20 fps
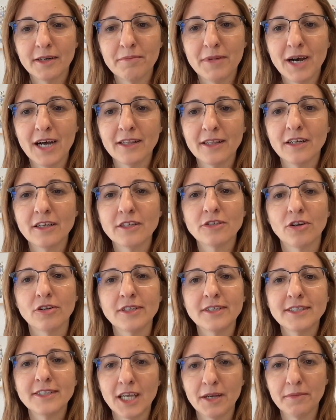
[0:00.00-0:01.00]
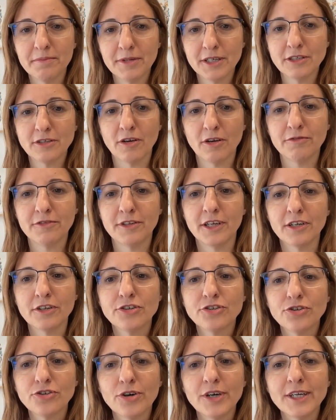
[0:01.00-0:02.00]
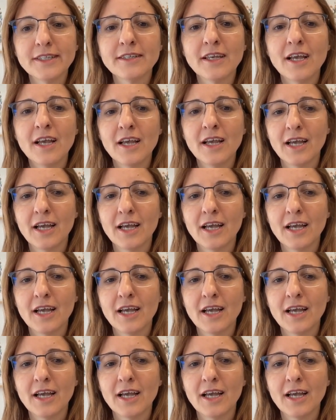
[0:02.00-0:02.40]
models on samples of their choice